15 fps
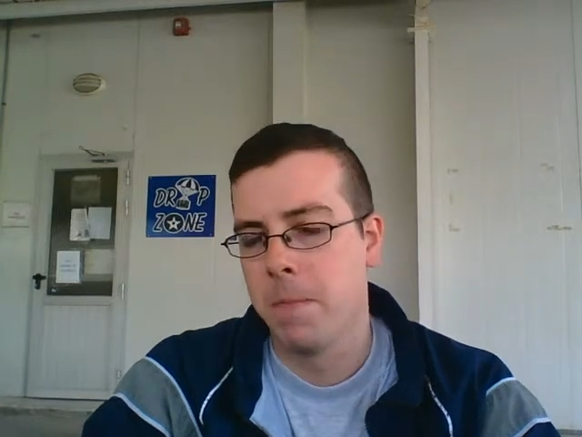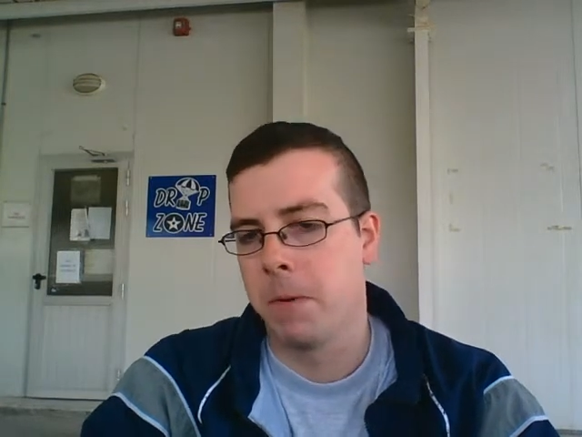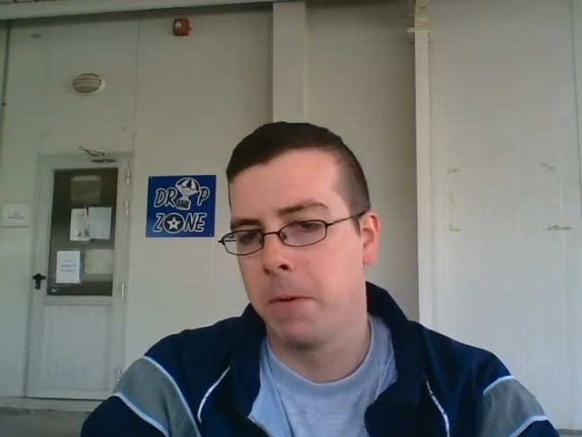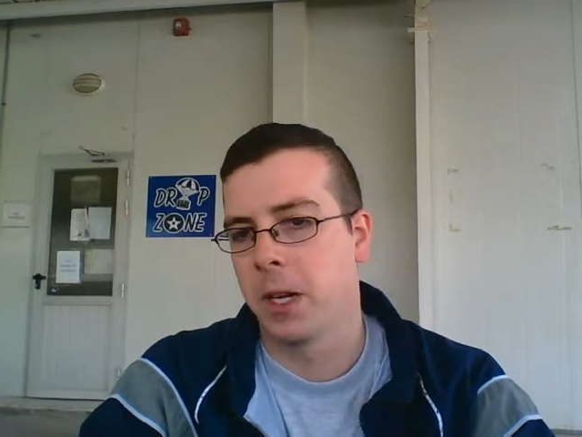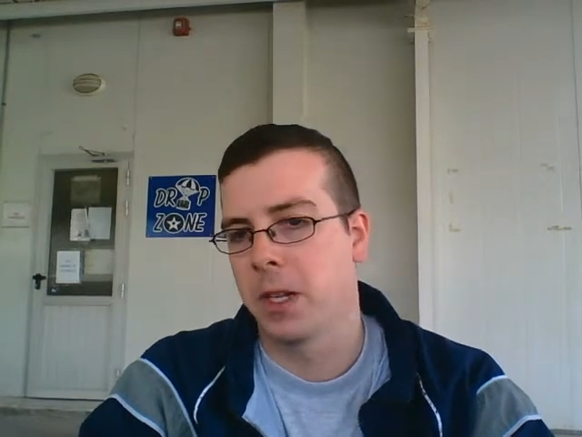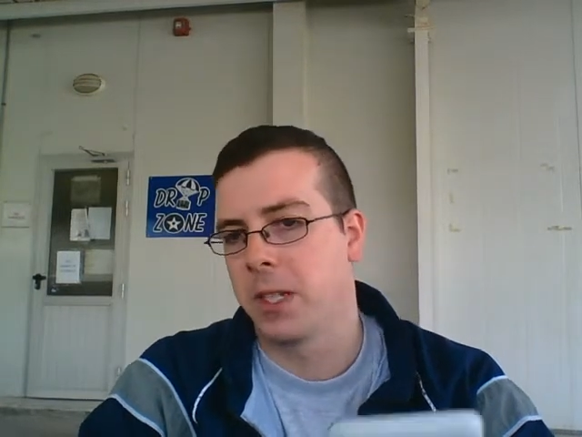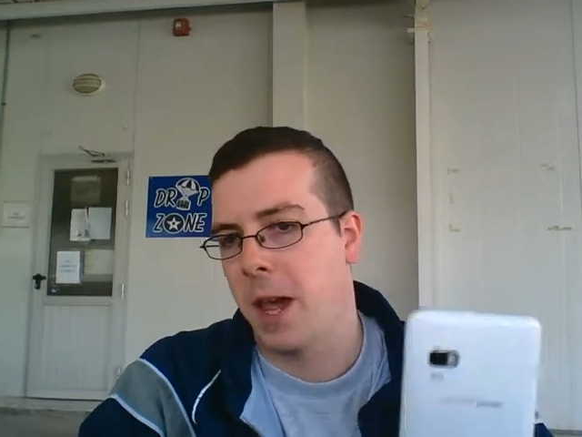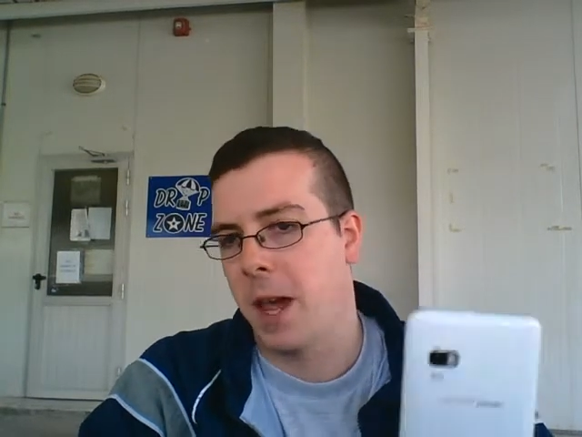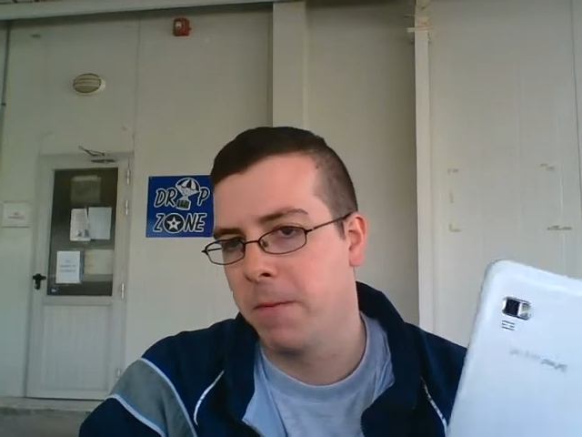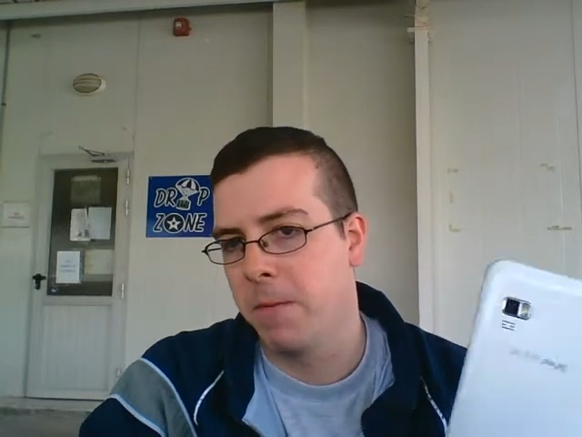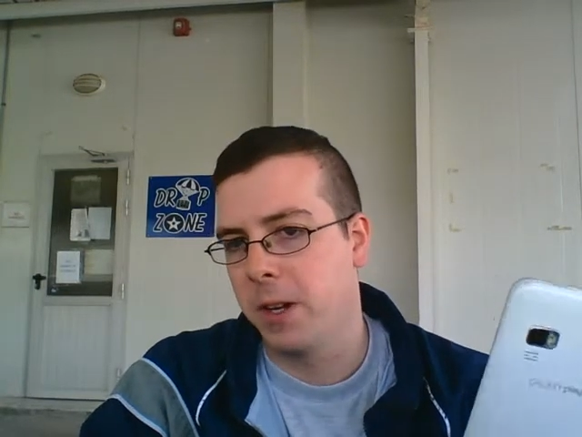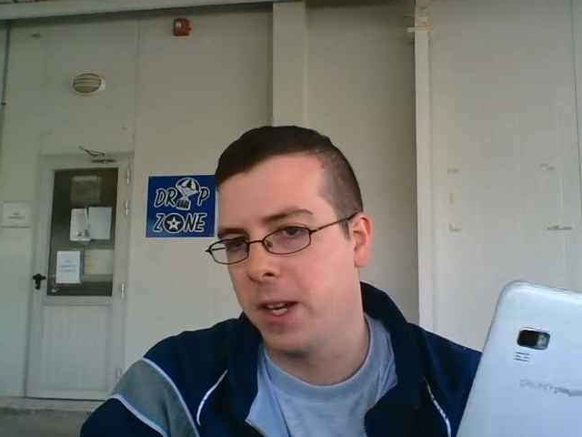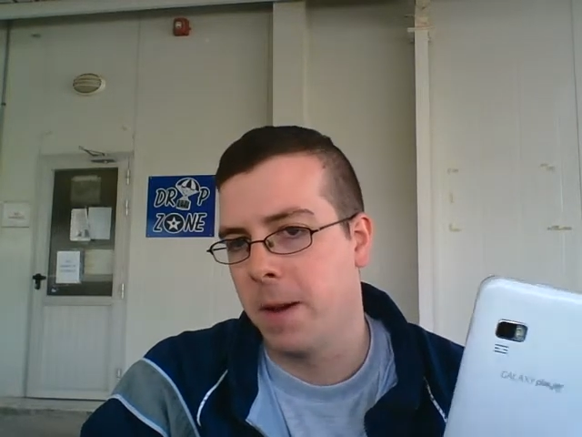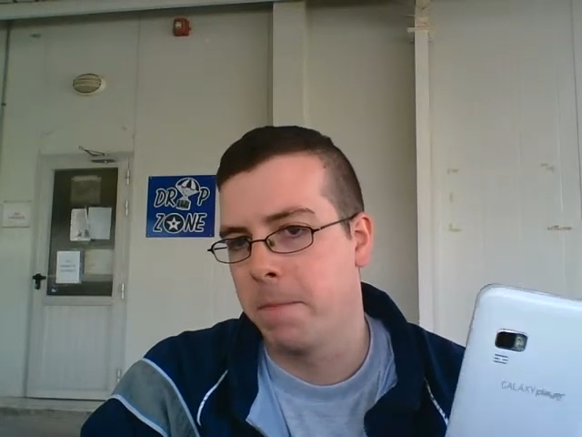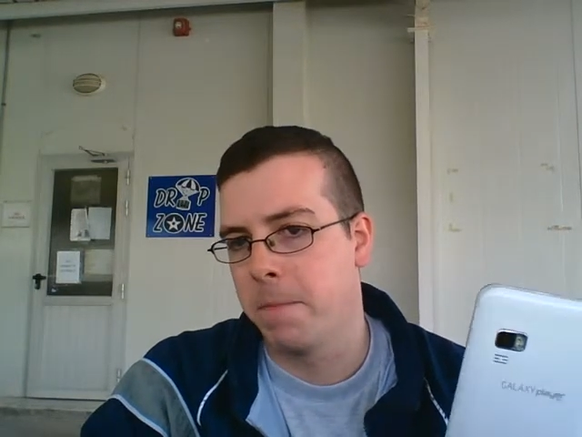because
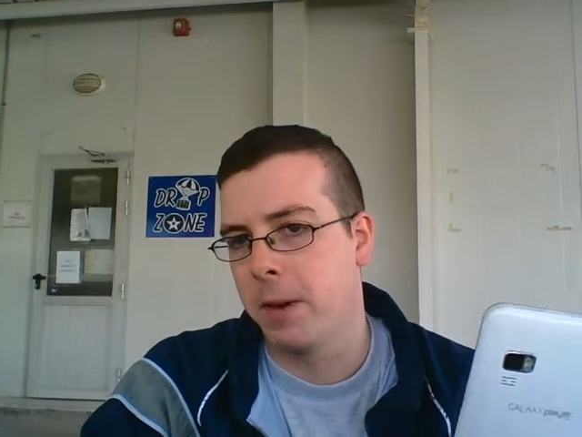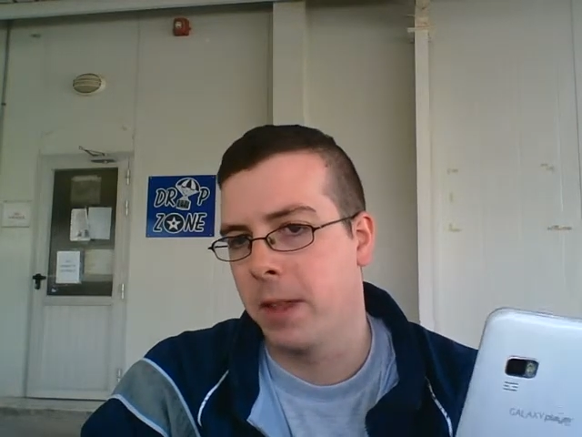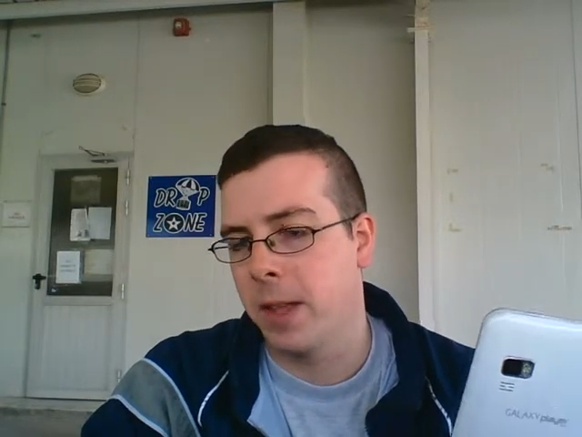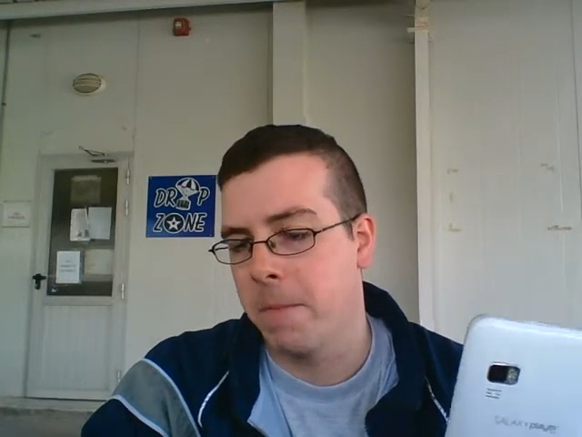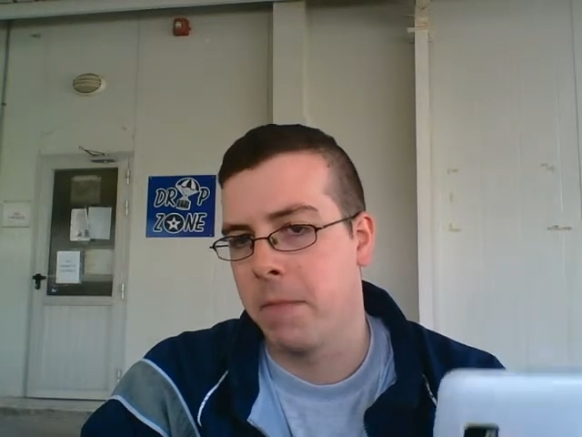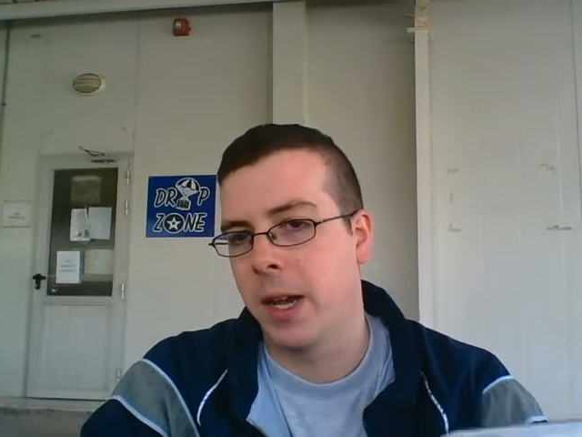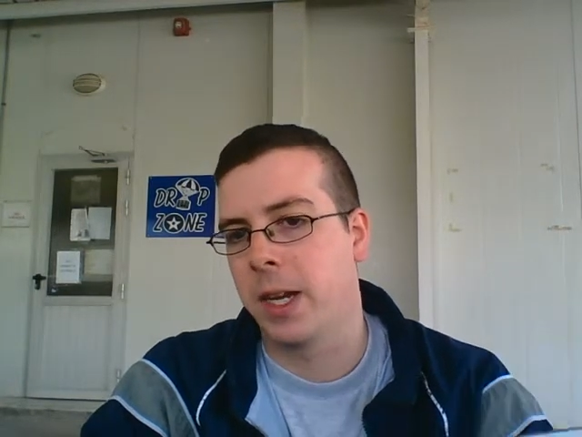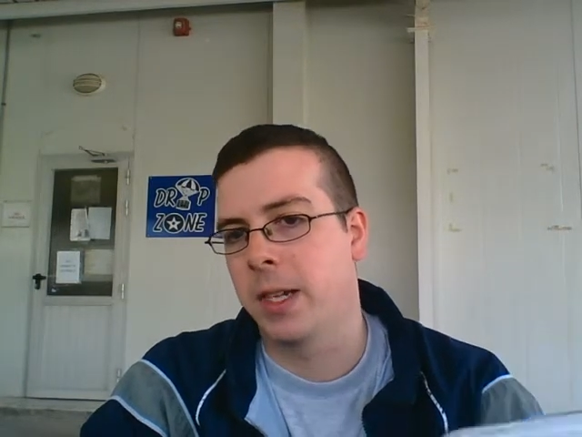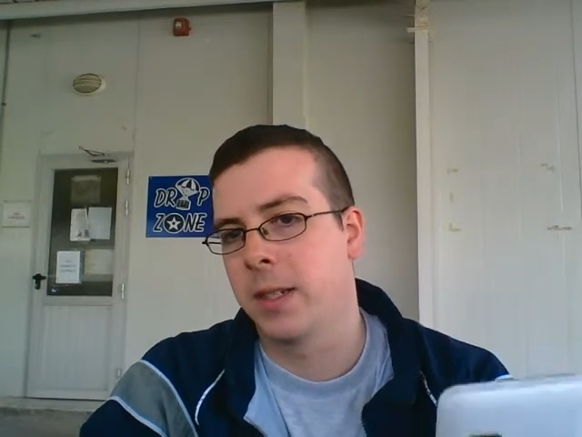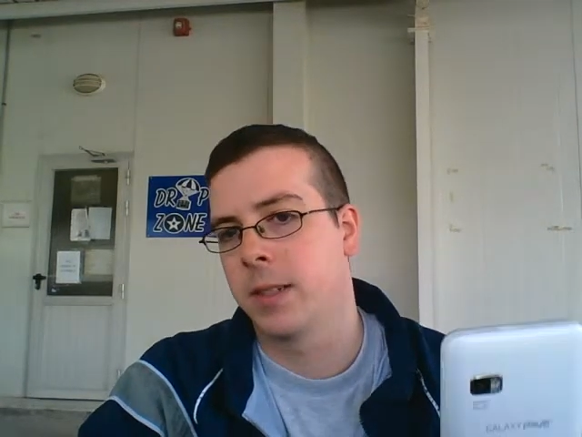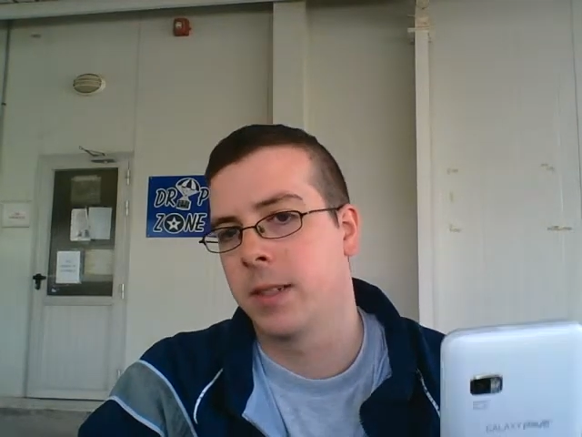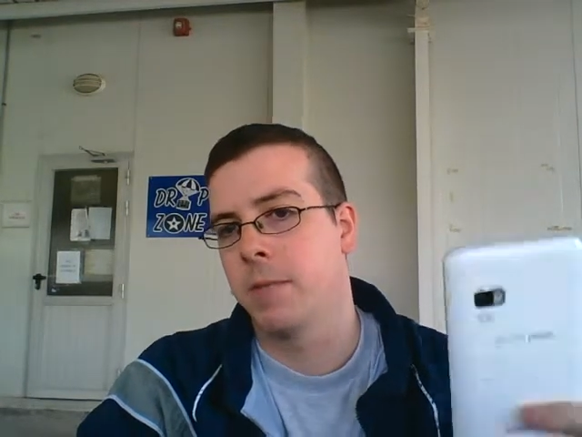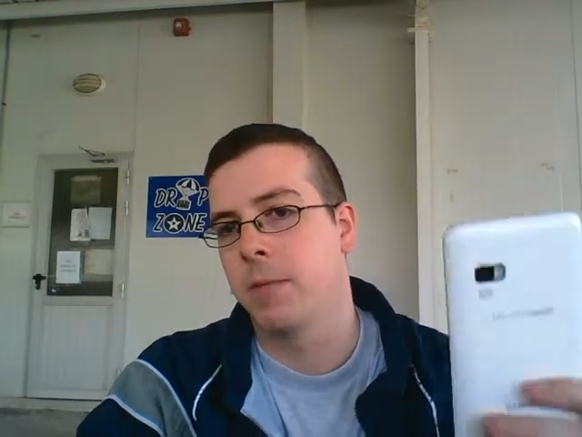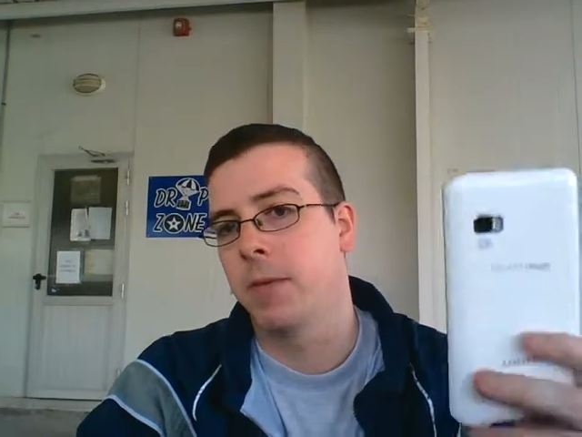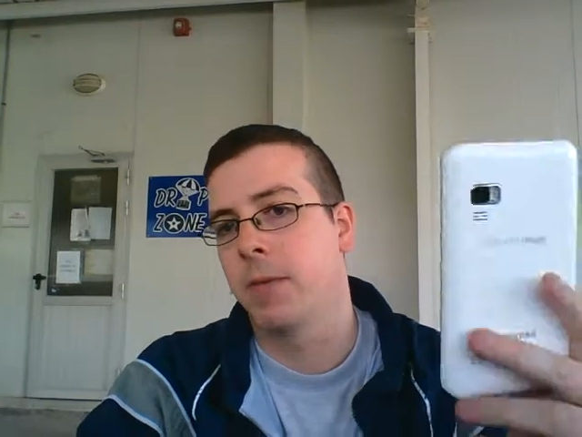every company that
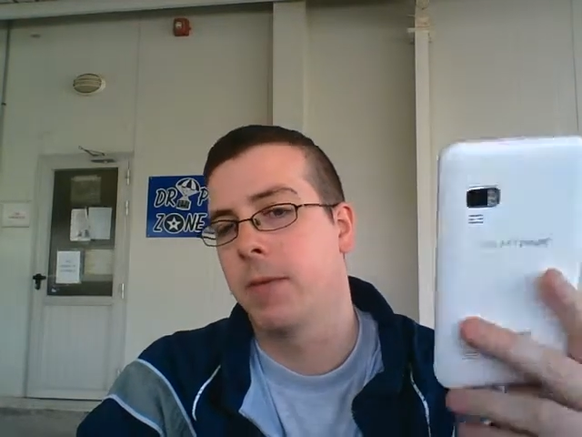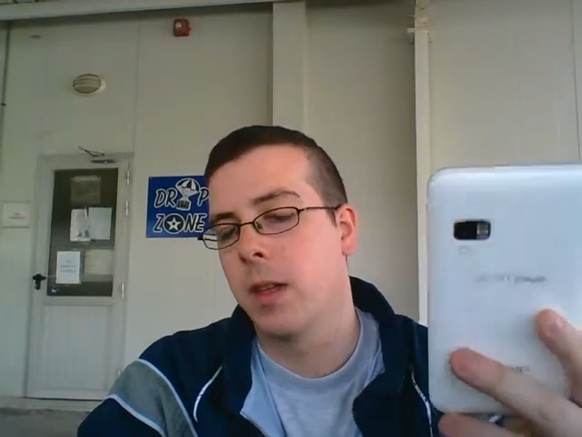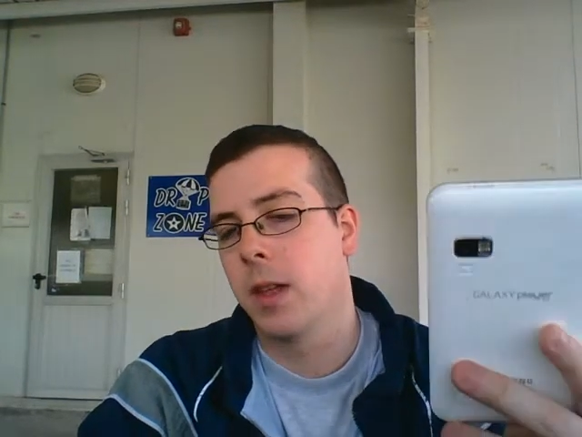makes